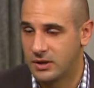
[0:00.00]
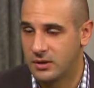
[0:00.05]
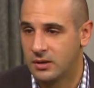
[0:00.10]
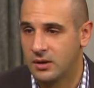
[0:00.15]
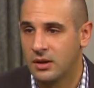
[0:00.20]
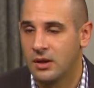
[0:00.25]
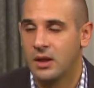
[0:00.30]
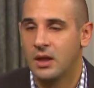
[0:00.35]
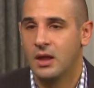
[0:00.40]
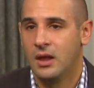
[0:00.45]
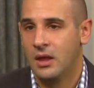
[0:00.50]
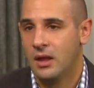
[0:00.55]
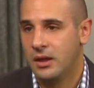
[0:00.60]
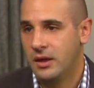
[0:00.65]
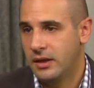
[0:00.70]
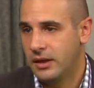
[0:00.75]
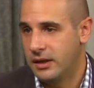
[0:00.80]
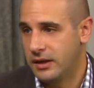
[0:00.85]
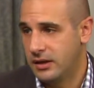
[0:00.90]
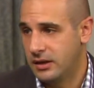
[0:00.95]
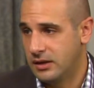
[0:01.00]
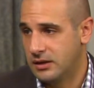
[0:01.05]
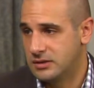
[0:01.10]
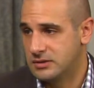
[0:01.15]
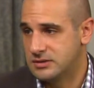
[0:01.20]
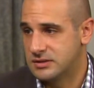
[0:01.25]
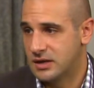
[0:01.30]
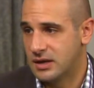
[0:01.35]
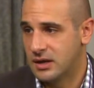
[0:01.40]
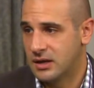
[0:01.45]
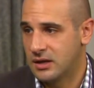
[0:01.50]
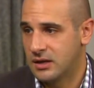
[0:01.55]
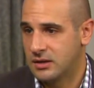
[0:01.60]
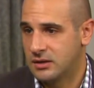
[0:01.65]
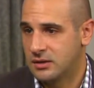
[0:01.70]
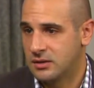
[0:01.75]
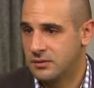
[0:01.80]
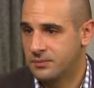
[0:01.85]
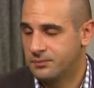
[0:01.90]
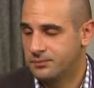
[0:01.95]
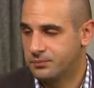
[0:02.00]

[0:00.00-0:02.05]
Mm -hmm. And I,